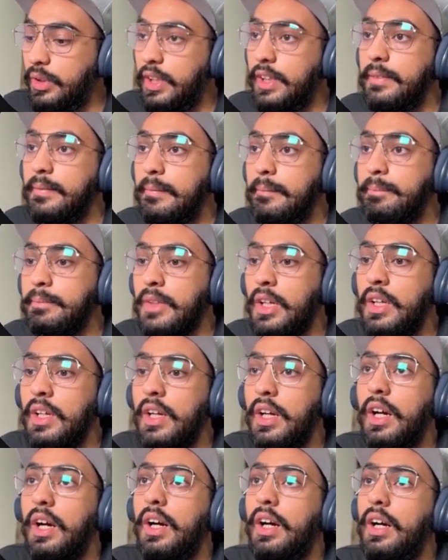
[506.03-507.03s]
Okay.
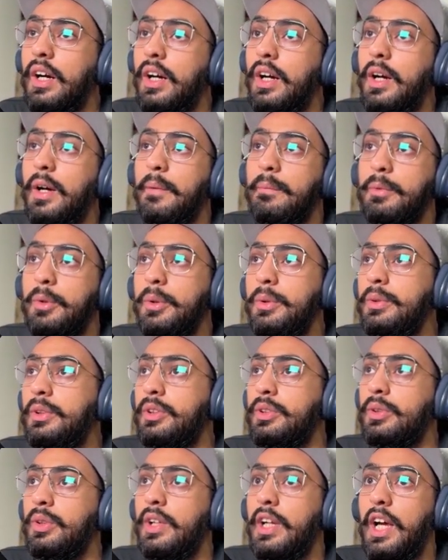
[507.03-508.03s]
Cool.
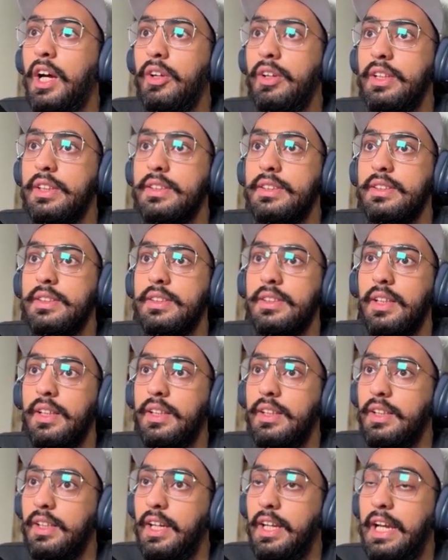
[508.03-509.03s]
So now
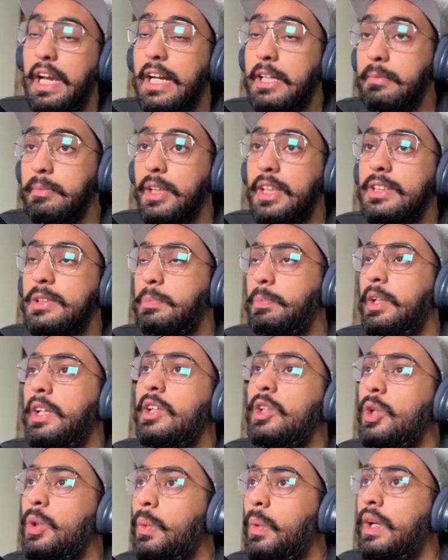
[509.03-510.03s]
let me
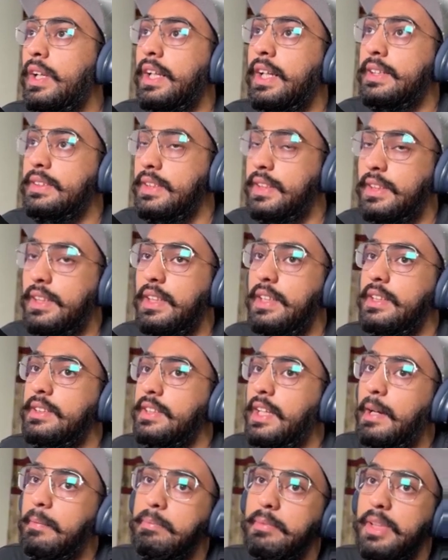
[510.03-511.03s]
explain you what exactly is
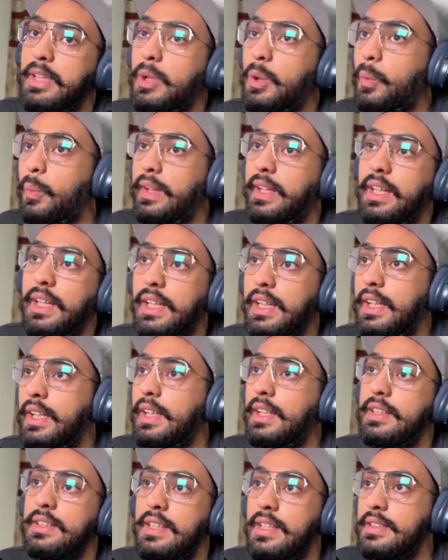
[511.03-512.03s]
happening quickly
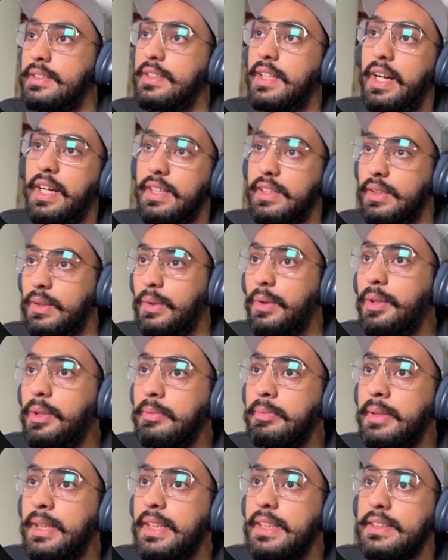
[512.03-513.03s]
inside the code
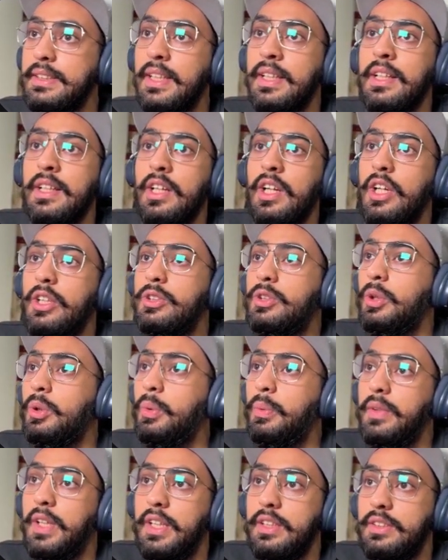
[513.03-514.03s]
base. So
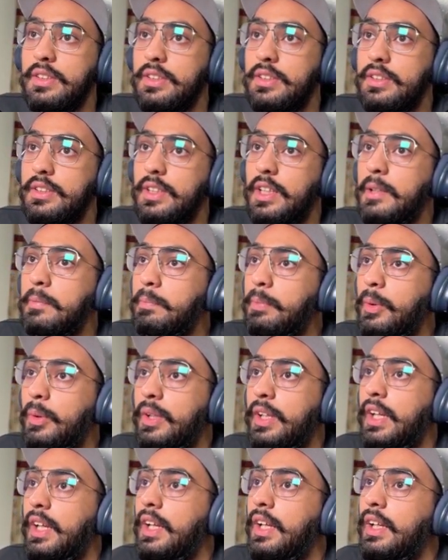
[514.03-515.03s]
we are just
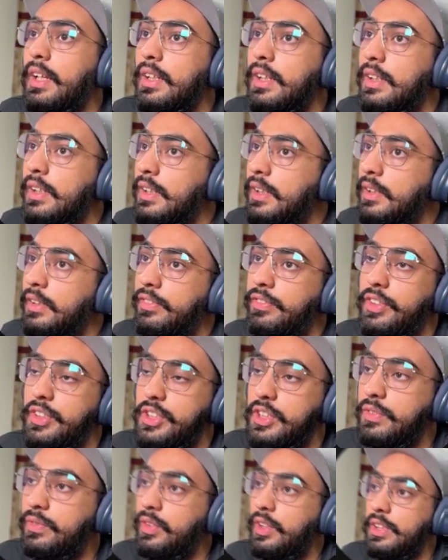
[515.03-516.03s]
importing, first of